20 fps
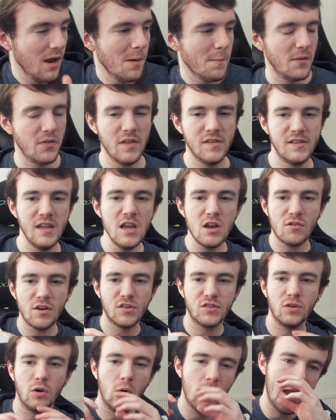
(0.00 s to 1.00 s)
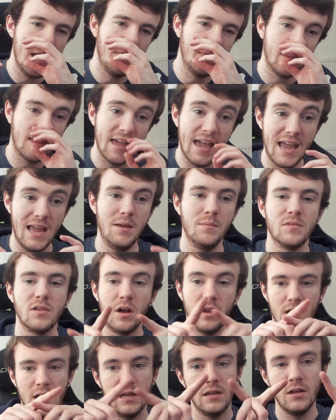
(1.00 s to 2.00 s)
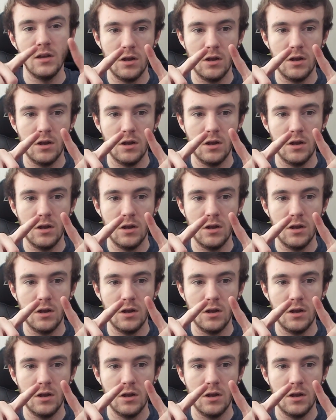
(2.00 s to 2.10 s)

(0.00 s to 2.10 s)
But the Z crystal in the games are like,